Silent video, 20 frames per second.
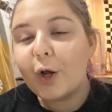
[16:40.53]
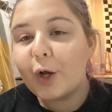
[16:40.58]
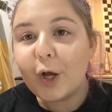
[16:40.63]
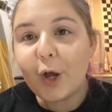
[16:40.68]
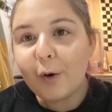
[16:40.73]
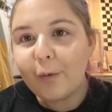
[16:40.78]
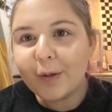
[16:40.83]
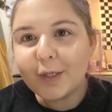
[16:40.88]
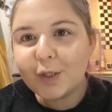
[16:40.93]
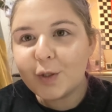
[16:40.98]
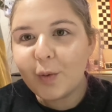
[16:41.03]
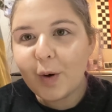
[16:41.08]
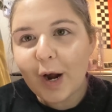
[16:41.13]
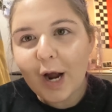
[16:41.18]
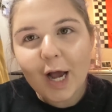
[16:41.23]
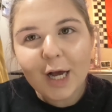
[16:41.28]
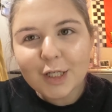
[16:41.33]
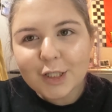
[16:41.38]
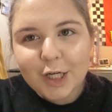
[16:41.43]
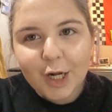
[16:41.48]
go into our
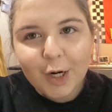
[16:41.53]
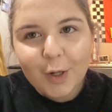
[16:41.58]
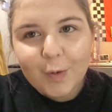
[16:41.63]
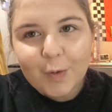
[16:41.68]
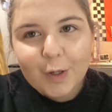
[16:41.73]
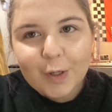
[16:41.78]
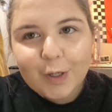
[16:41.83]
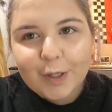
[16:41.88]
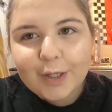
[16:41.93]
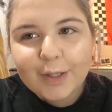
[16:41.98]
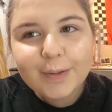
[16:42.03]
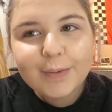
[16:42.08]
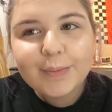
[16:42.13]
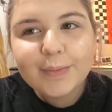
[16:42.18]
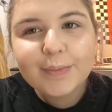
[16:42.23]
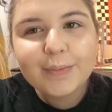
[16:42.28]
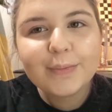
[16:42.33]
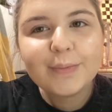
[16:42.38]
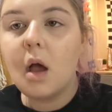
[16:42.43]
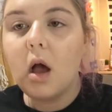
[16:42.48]
eyeshadow look.
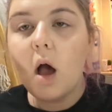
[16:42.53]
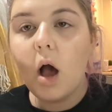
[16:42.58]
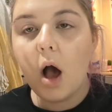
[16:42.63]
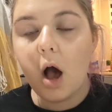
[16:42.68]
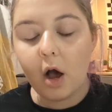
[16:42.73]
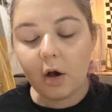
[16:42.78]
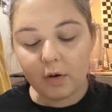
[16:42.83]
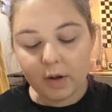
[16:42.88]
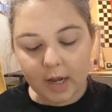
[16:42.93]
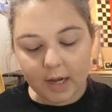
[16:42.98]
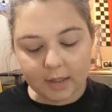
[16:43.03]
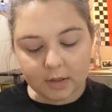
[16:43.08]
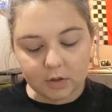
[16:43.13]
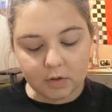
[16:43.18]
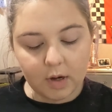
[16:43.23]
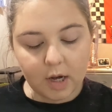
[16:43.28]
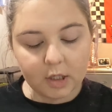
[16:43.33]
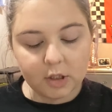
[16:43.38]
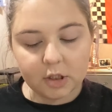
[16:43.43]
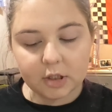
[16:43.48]
Okay, so
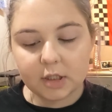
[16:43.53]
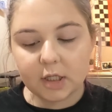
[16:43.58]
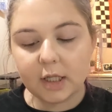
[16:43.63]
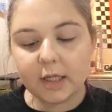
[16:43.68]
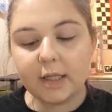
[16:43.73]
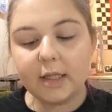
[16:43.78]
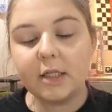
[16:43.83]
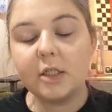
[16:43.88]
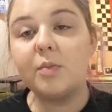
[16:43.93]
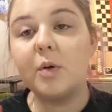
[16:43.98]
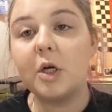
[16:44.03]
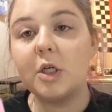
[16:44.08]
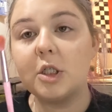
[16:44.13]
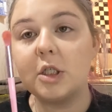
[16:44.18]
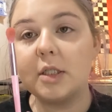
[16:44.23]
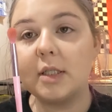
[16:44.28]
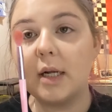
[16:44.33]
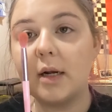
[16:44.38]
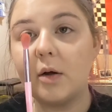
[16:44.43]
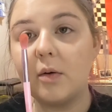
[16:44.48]
I just cleaned these
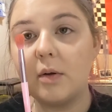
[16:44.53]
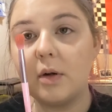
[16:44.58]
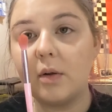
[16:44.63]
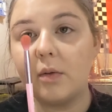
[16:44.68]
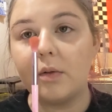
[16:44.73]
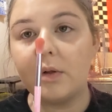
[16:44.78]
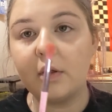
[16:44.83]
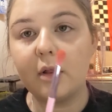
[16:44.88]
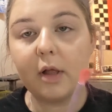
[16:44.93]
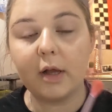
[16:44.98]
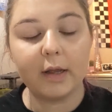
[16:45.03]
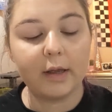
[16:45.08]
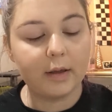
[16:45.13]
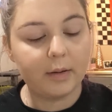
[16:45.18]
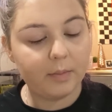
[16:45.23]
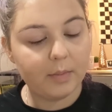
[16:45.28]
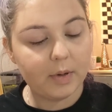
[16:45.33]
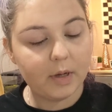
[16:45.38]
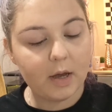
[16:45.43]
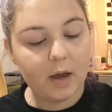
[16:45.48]
brushes. I know I don't look like
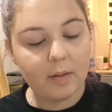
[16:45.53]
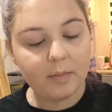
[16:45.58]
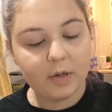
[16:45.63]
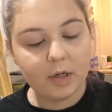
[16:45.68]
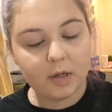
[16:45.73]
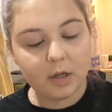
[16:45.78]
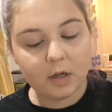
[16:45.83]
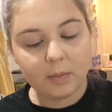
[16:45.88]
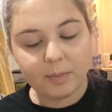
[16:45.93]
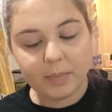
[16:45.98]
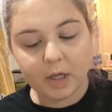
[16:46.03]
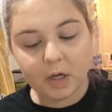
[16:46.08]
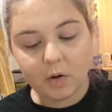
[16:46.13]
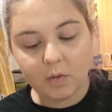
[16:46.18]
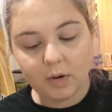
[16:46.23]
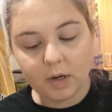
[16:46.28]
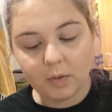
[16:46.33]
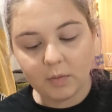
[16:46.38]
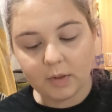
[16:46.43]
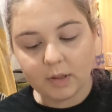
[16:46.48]
it, but I'm going to be
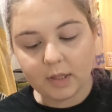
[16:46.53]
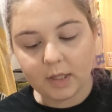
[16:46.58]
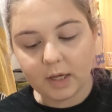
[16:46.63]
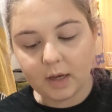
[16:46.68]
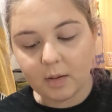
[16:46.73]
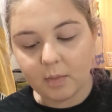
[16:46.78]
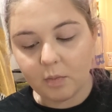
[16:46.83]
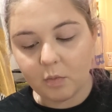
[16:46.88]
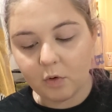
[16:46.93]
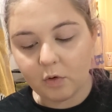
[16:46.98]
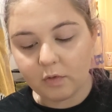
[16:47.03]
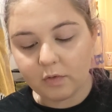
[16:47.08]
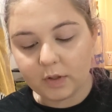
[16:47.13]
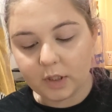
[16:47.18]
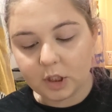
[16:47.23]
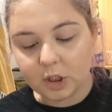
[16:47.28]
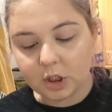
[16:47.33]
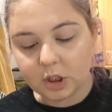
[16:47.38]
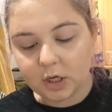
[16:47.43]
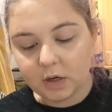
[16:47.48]
going in with the
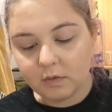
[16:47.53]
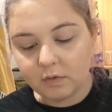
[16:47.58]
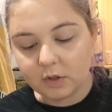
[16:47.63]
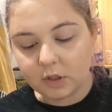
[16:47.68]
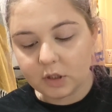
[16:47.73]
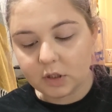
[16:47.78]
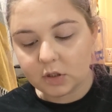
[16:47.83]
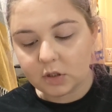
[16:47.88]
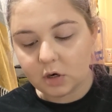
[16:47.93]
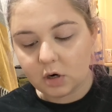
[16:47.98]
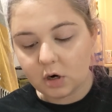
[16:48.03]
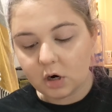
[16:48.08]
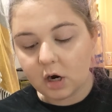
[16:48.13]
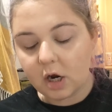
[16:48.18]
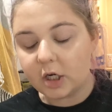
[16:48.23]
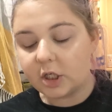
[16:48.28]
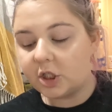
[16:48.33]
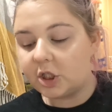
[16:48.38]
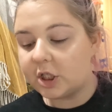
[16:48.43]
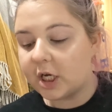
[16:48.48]
Morphe Jeffree
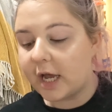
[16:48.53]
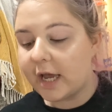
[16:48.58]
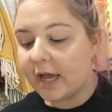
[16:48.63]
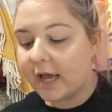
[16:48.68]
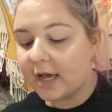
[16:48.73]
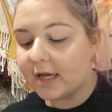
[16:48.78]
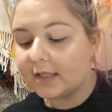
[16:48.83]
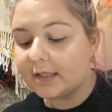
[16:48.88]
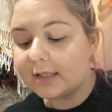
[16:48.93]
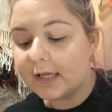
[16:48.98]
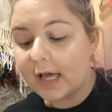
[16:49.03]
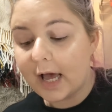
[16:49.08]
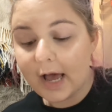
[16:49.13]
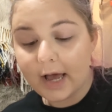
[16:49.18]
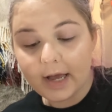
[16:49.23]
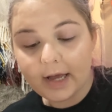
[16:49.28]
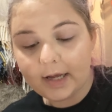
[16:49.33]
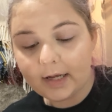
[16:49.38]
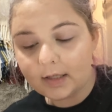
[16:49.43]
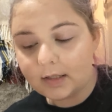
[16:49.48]
Star
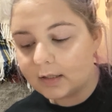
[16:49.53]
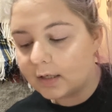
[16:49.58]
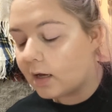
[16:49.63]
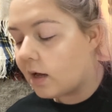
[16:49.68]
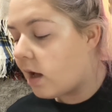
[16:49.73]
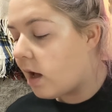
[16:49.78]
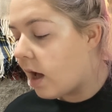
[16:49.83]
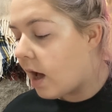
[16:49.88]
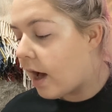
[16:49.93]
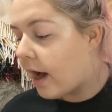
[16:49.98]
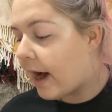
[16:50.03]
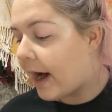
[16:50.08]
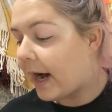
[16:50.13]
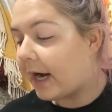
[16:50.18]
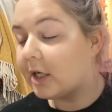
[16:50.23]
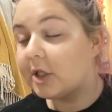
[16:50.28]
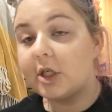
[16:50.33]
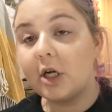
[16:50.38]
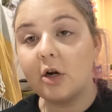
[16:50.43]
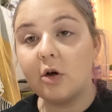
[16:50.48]
JS8
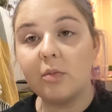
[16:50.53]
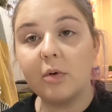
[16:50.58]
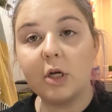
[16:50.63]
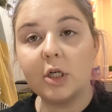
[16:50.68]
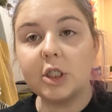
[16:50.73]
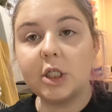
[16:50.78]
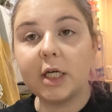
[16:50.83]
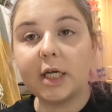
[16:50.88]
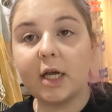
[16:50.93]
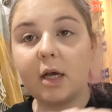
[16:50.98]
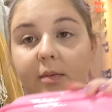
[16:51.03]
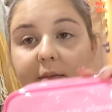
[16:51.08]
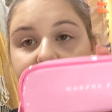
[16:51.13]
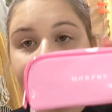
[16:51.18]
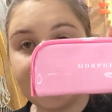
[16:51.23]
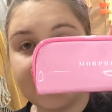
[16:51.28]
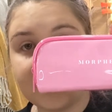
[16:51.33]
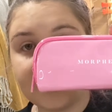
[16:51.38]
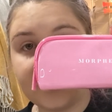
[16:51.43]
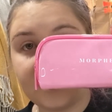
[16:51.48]
eyeshadow brush. It comes
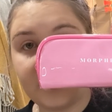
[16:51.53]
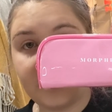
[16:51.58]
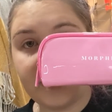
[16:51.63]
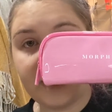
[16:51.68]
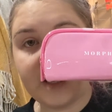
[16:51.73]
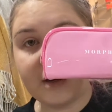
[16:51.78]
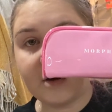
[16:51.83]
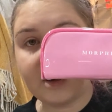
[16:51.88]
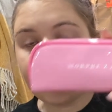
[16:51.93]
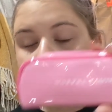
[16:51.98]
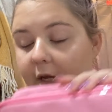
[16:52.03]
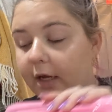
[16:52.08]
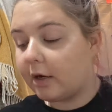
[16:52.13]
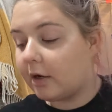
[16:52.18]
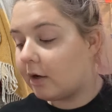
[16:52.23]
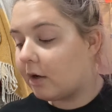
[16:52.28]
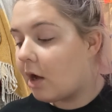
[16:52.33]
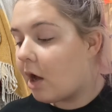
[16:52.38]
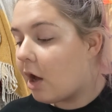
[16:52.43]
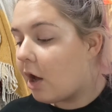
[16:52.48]
in this little pack right
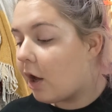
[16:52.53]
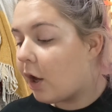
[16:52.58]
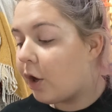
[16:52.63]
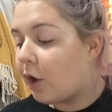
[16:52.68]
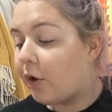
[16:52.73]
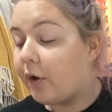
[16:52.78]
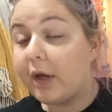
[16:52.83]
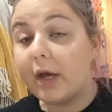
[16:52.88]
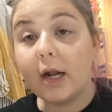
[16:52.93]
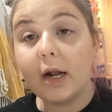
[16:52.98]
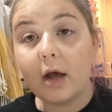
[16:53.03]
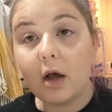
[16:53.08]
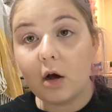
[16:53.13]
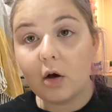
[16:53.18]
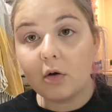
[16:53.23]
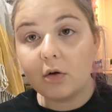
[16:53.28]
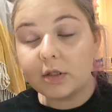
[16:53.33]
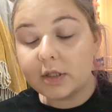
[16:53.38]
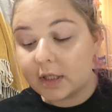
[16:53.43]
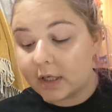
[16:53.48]
here. You can get it at
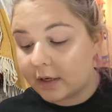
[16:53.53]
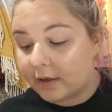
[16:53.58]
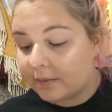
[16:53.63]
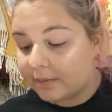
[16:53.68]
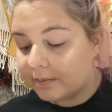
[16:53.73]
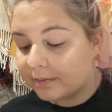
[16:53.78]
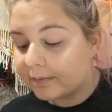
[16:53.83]
Ulta.